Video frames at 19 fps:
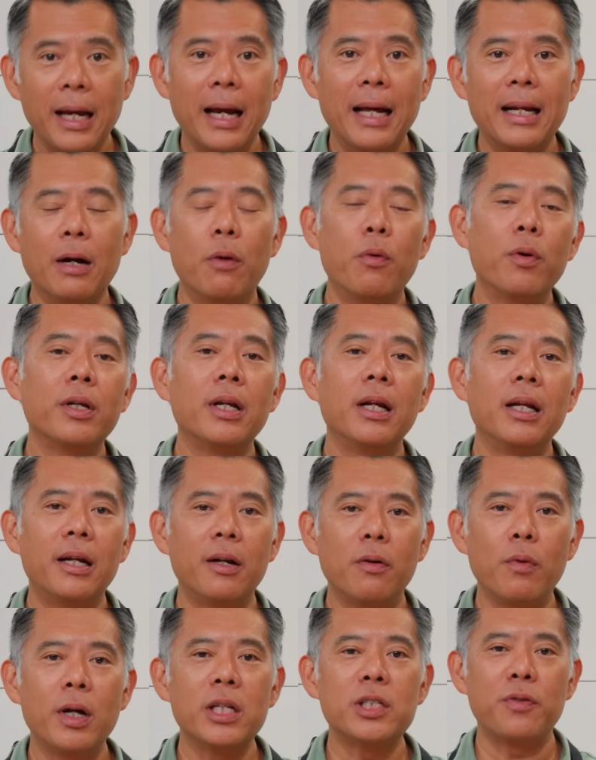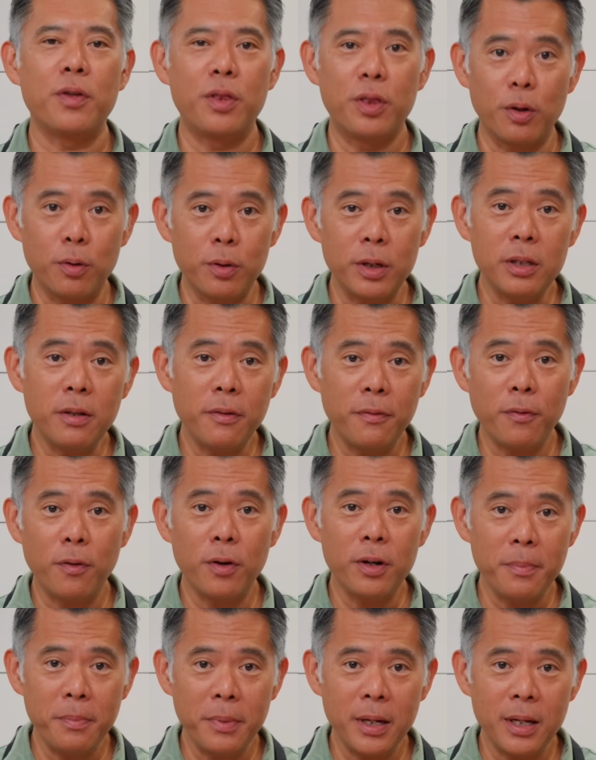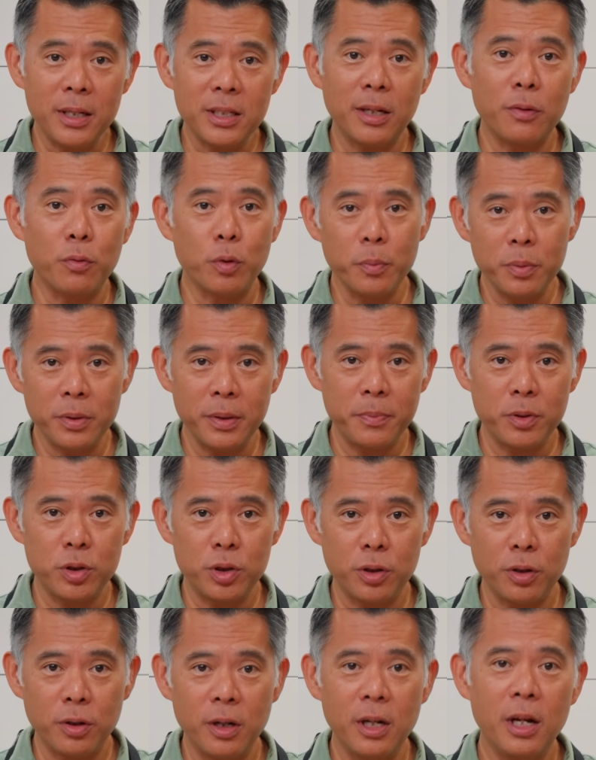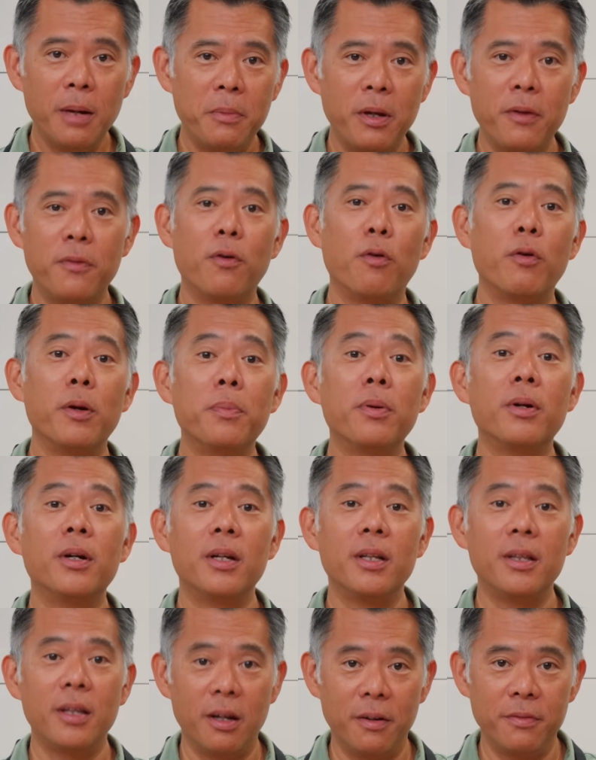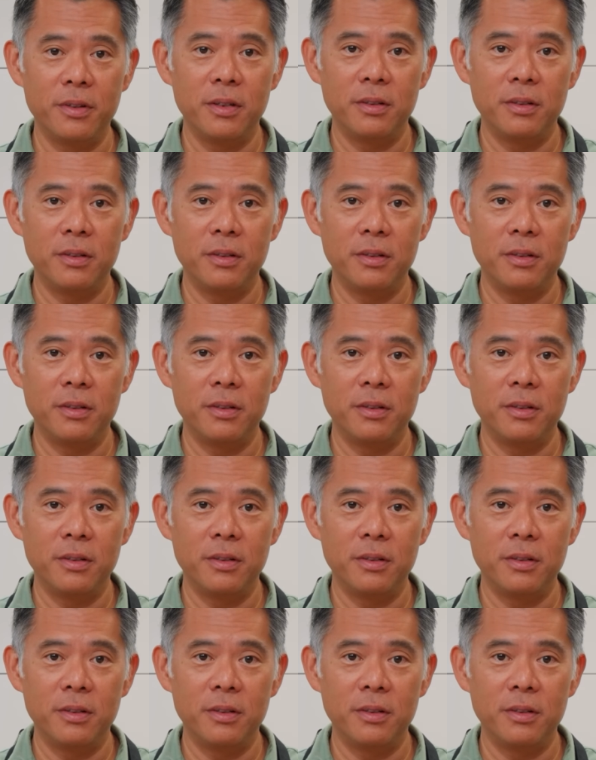And now we're gonna let it rest for 30 to 40 minutes at room temperature before we put it in the oven.